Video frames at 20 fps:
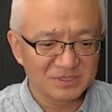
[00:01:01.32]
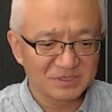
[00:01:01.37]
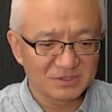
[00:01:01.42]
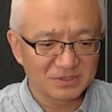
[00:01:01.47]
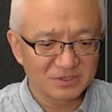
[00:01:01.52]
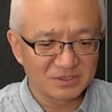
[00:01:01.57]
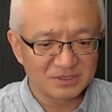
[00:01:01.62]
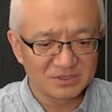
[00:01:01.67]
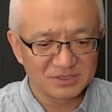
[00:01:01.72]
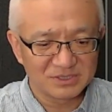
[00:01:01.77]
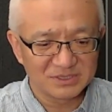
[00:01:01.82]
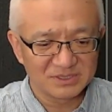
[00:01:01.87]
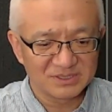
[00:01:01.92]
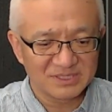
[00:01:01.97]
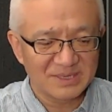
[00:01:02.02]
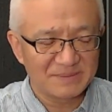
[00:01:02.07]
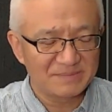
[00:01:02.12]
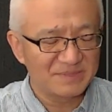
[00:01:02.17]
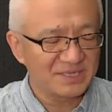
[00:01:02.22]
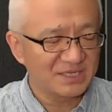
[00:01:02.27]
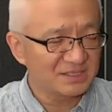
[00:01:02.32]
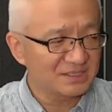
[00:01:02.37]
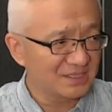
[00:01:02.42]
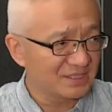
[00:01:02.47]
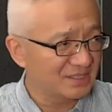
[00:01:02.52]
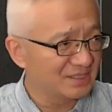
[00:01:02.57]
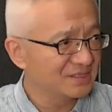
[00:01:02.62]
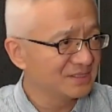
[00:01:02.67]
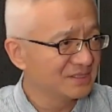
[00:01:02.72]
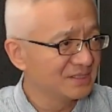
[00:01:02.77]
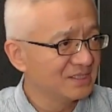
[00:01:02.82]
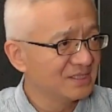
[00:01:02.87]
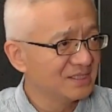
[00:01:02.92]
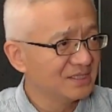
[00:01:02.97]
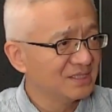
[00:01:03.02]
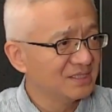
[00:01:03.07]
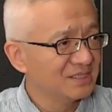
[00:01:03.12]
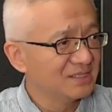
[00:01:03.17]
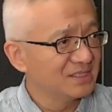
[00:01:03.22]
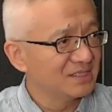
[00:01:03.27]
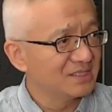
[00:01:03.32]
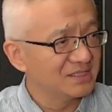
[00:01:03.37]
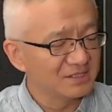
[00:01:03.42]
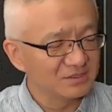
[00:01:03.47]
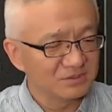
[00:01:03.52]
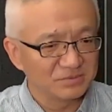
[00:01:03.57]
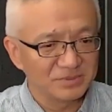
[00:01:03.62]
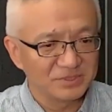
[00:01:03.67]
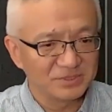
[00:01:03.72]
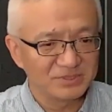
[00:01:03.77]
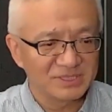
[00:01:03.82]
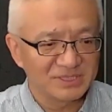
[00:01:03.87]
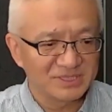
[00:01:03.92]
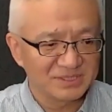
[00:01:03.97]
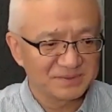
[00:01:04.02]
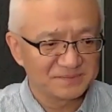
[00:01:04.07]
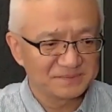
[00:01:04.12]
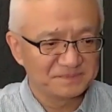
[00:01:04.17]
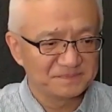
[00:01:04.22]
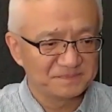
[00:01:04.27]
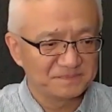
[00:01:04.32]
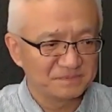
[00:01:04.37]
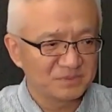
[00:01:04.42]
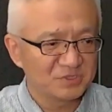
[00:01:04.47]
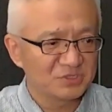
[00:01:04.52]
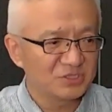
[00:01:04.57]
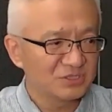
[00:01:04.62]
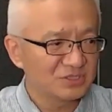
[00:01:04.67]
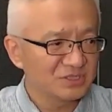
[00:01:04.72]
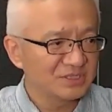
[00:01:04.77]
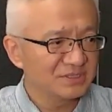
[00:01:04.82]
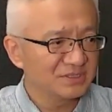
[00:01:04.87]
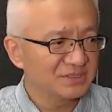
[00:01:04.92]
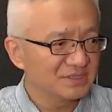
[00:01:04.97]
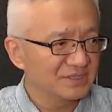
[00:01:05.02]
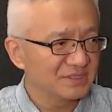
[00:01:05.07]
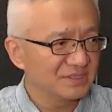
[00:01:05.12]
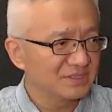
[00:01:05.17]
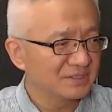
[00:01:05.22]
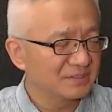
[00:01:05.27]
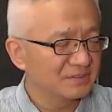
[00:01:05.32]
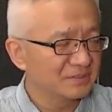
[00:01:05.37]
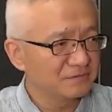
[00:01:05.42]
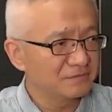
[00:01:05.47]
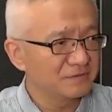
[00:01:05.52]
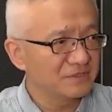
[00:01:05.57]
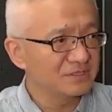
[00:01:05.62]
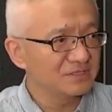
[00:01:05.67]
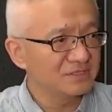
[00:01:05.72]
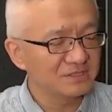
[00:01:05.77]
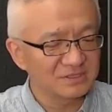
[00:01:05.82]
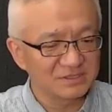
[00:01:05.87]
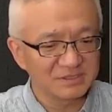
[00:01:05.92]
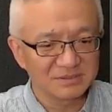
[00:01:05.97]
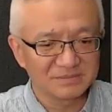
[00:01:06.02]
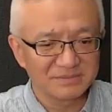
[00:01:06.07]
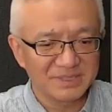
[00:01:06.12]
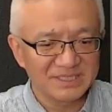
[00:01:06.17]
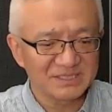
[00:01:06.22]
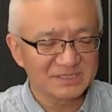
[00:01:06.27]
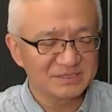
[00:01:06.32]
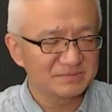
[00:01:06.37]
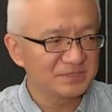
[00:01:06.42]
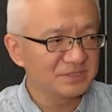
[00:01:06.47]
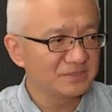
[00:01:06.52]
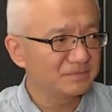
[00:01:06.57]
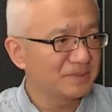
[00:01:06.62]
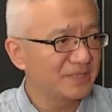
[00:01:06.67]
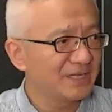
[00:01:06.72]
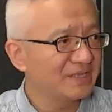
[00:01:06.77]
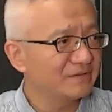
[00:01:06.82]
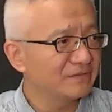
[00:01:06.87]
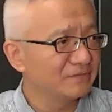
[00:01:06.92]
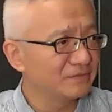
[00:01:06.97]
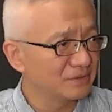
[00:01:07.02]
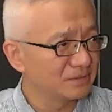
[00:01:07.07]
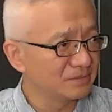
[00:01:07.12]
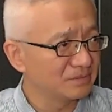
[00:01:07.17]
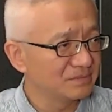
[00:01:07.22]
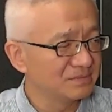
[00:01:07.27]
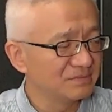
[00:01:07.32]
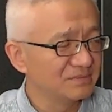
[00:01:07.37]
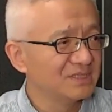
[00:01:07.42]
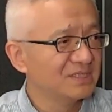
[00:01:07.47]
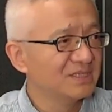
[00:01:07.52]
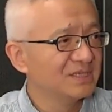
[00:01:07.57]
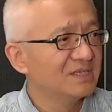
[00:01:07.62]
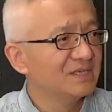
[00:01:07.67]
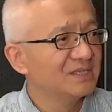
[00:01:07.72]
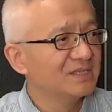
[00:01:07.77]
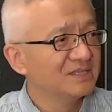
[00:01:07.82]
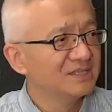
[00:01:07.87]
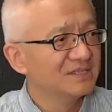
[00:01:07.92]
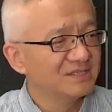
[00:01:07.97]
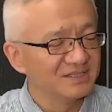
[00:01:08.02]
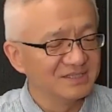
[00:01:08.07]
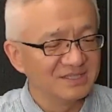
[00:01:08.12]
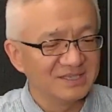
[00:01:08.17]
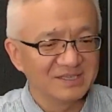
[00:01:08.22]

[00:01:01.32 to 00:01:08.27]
called MData to build a machine learning feature management platform. Yeah,